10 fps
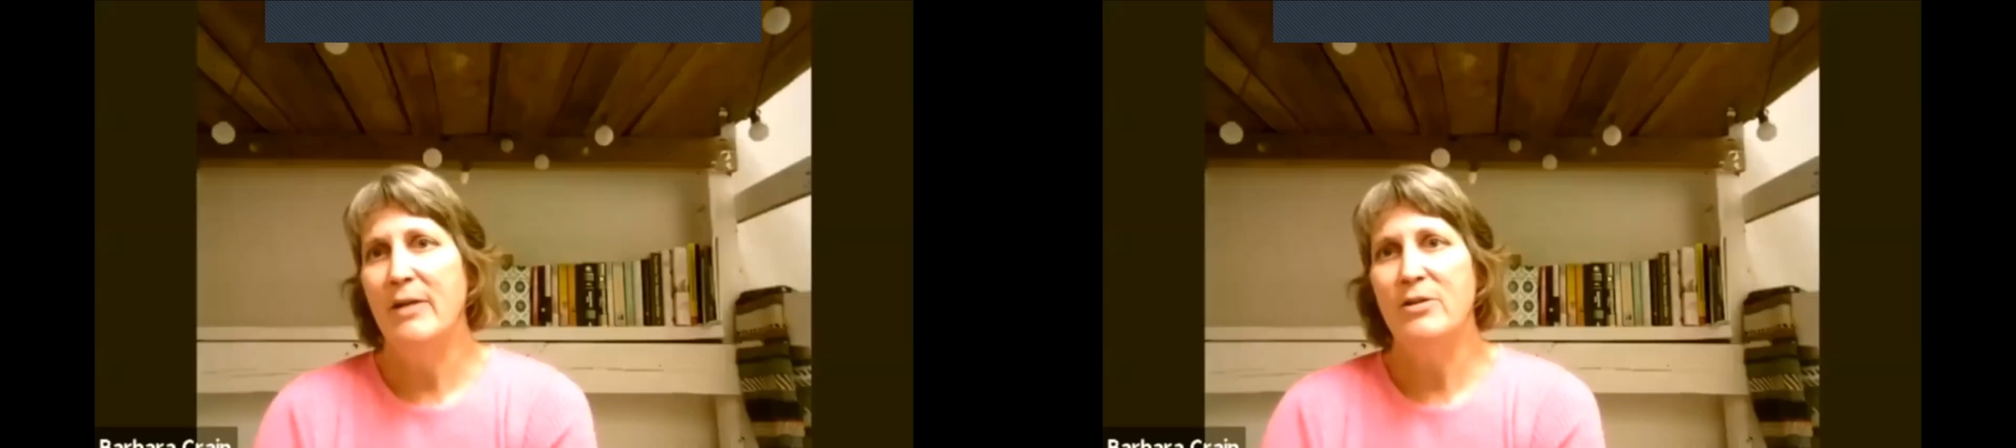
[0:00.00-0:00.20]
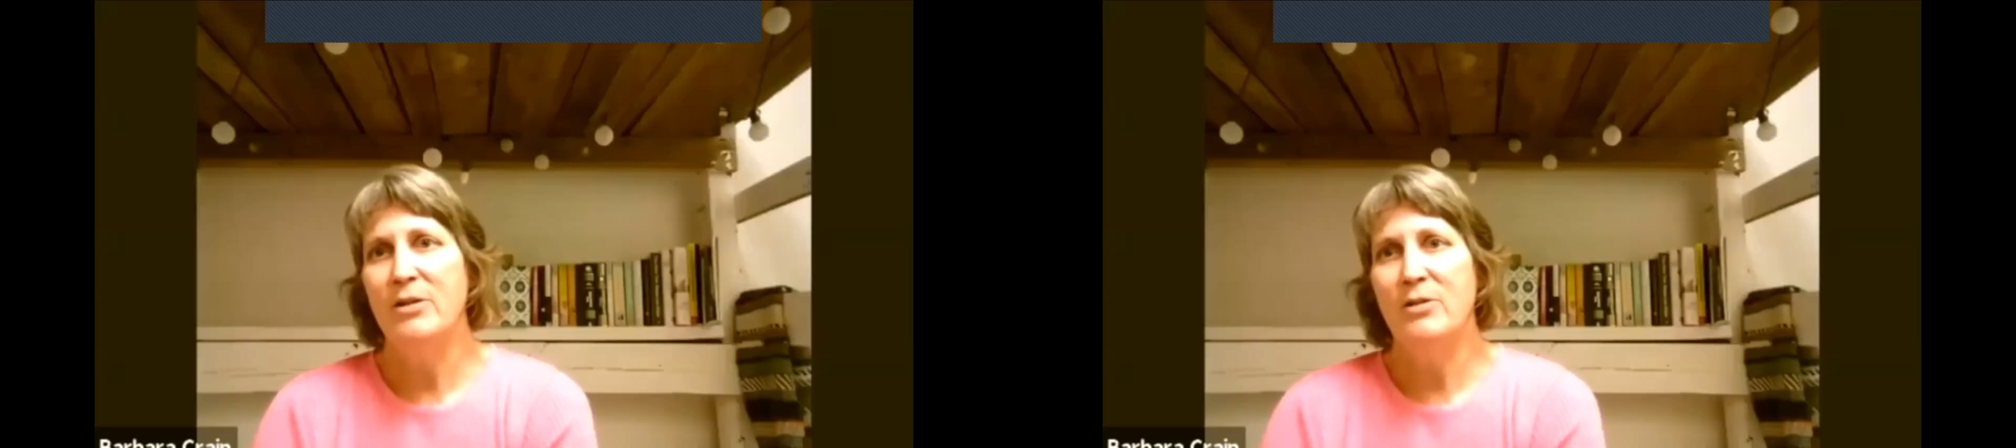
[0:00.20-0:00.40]

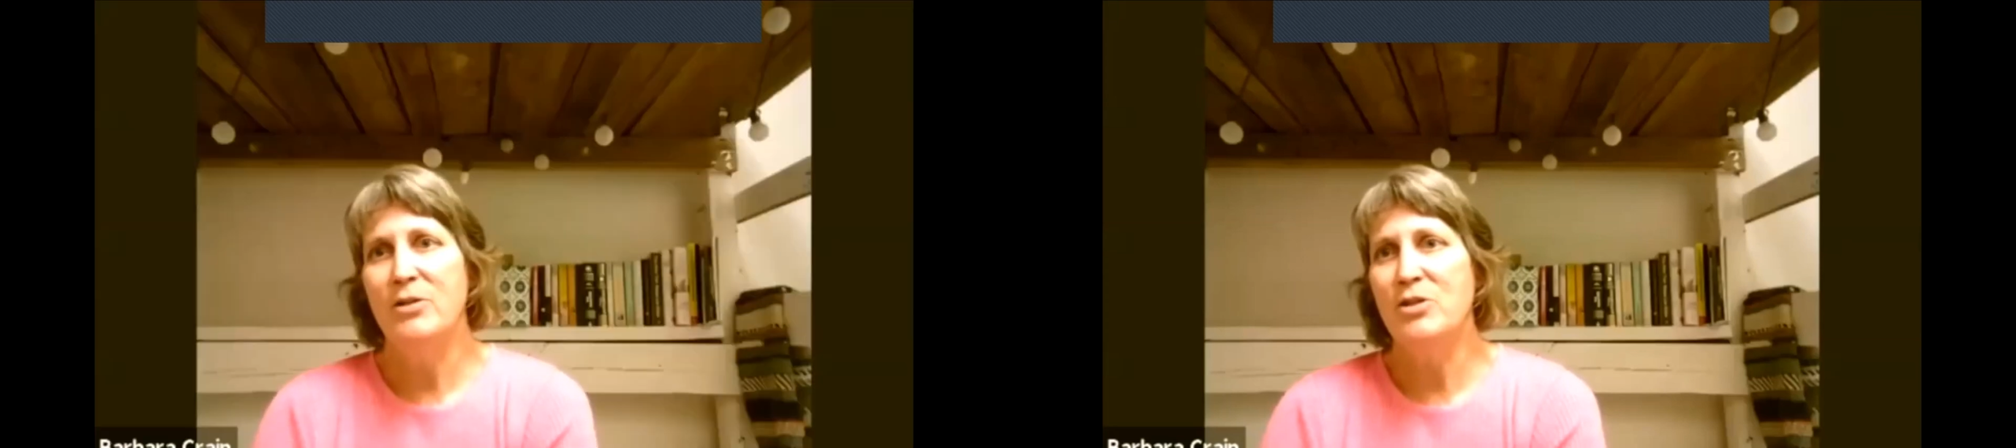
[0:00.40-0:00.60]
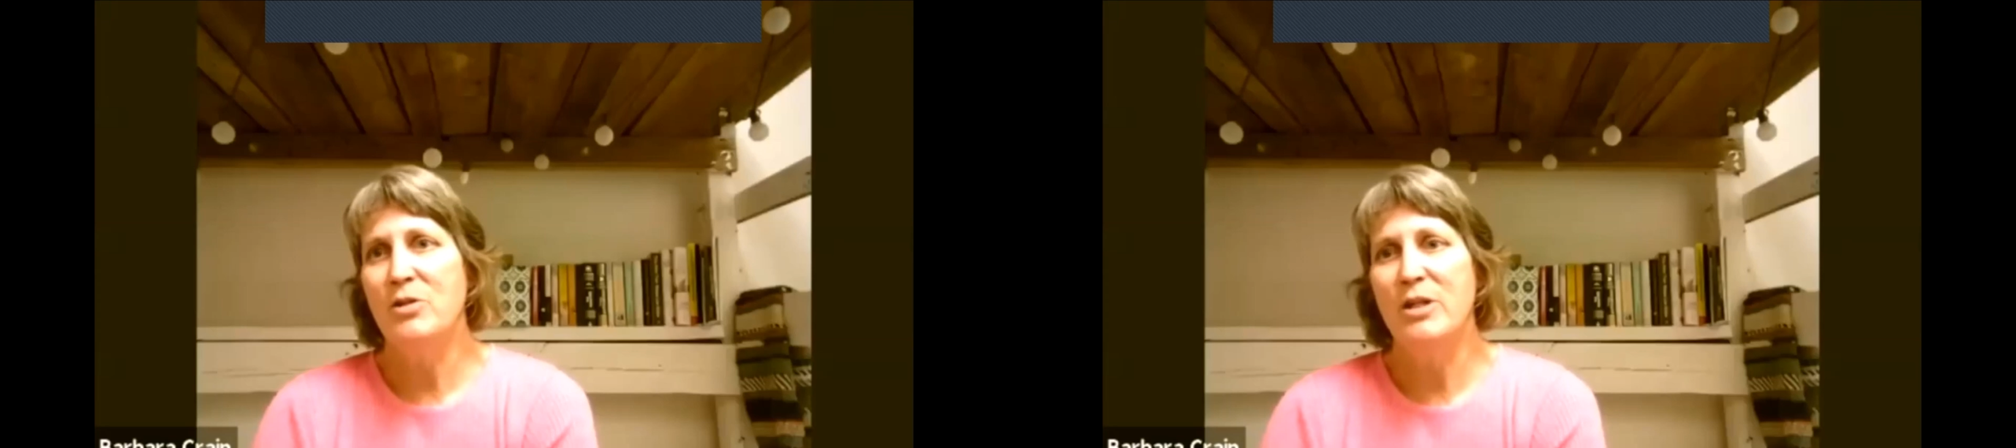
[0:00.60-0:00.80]

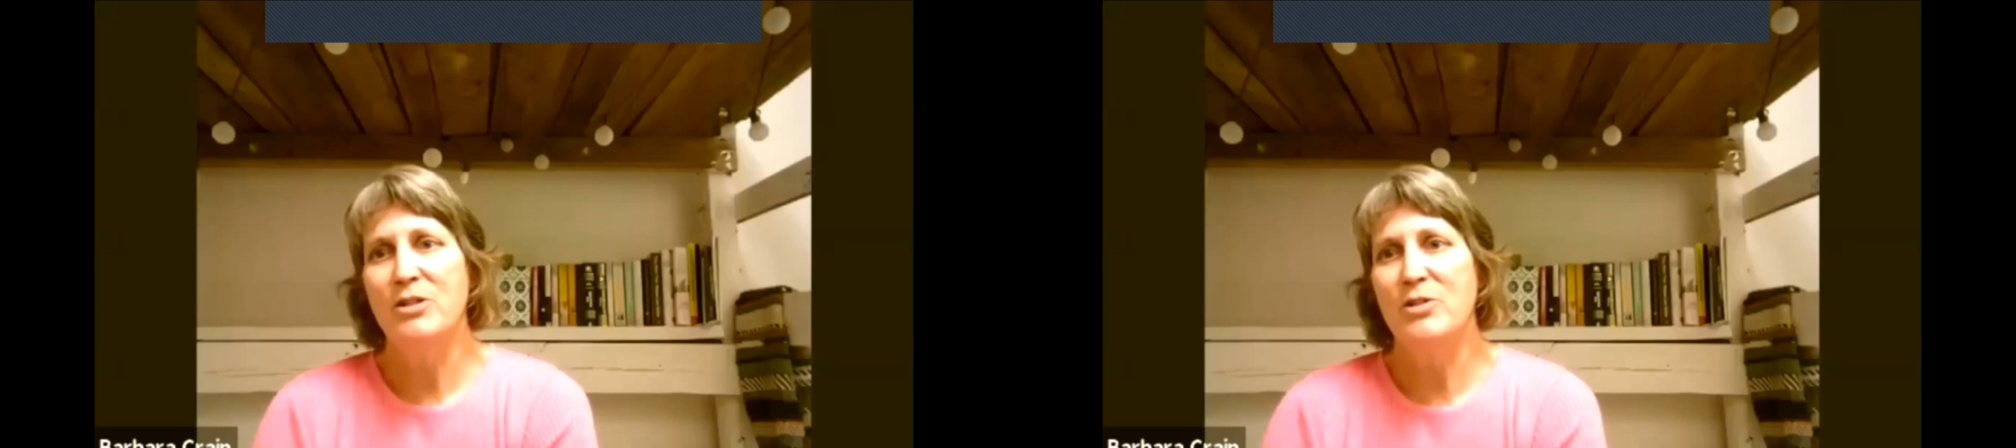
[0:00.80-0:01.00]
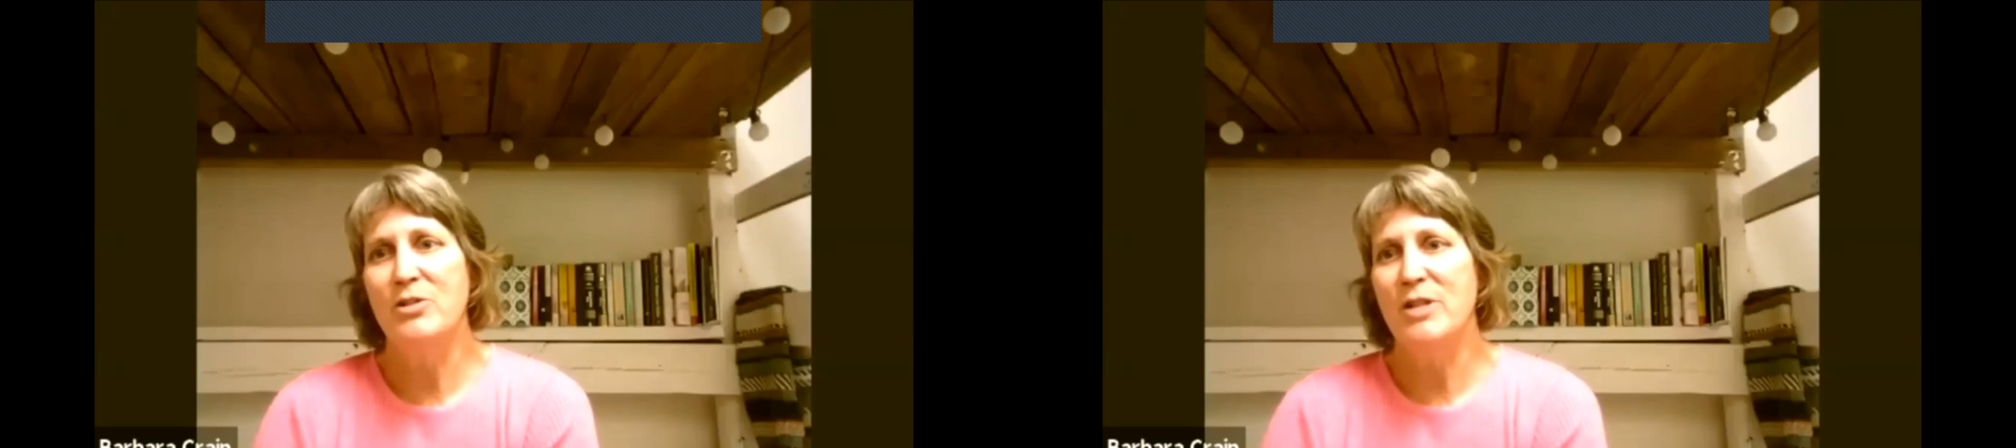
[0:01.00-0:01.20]
those are
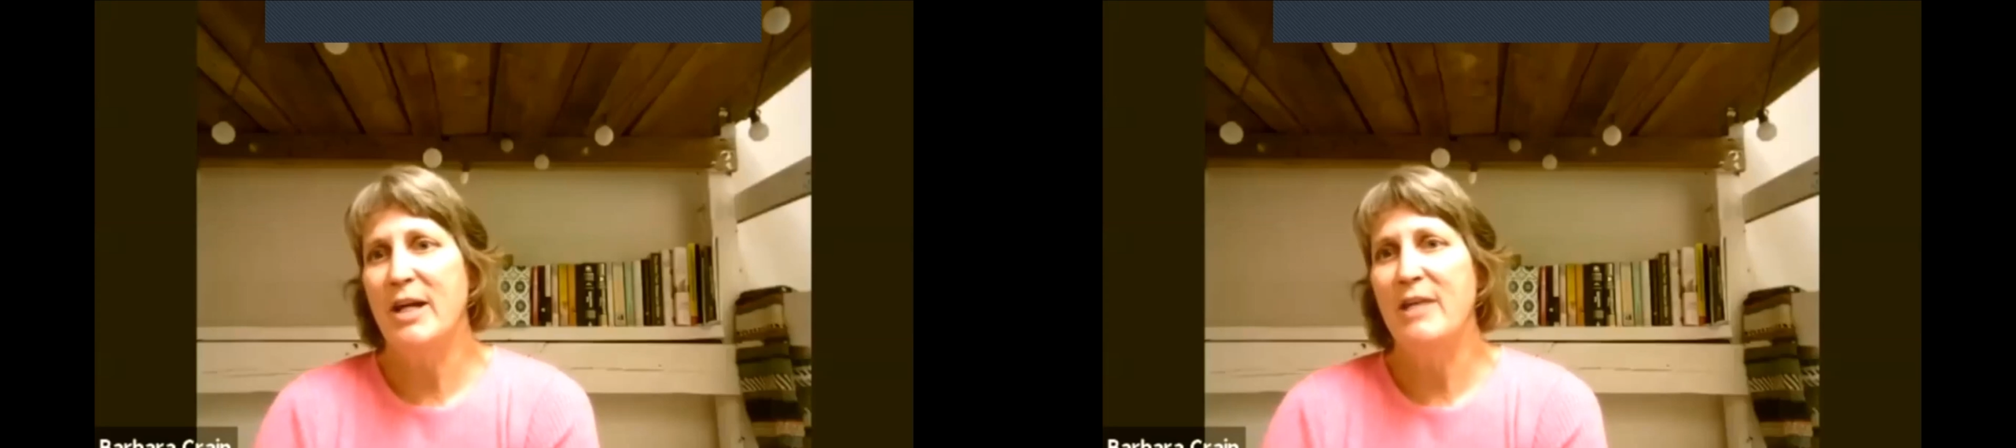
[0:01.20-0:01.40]
issues I